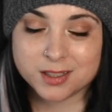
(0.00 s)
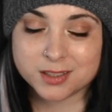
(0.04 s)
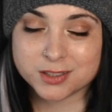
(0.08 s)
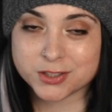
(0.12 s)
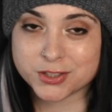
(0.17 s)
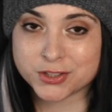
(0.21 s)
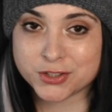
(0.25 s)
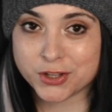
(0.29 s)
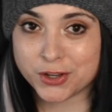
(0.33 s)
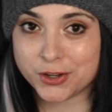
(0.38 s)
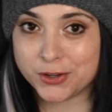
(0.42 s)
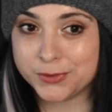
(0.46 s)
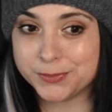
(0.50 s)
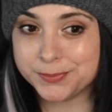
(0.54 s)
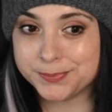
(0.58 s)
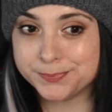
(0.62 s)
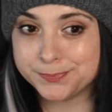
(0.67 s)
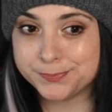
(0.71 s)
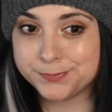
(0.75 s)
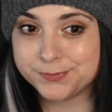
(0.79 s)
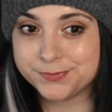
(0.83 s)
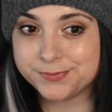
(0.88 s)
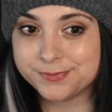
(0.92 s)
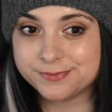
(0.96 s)
So,
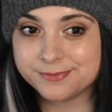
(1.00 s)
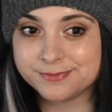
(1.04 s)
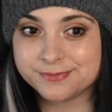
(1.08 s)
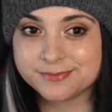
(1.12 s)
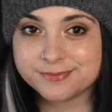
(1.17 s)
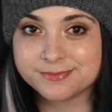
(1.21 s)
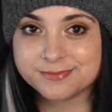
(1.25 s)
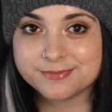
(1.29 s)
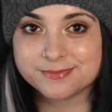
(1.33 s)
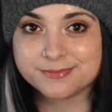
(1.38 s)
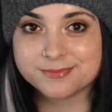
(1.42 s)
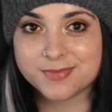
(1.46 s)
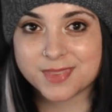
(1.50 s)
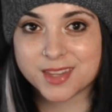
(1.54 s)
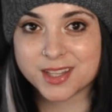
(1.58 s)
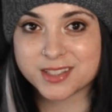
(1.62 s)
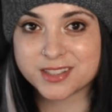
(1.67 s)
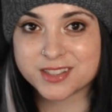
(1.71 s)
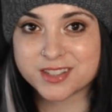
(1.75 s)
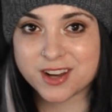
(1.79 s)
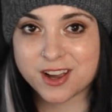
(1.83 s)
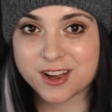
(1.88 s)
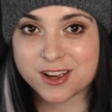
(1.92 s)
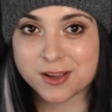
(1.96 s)

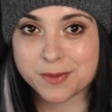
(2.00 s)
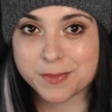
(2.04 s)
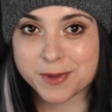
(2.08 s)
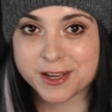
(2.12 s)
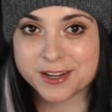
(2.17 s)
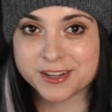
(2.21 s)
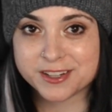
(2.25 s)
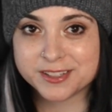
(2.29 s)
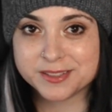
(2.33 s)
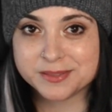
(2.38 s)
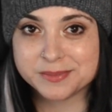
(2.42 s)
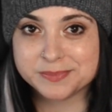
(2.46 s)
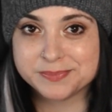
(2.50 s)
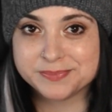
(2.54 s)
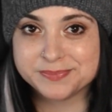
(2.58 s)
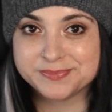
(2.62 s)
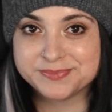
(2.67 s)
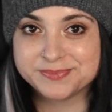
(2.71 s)
let's talk about it.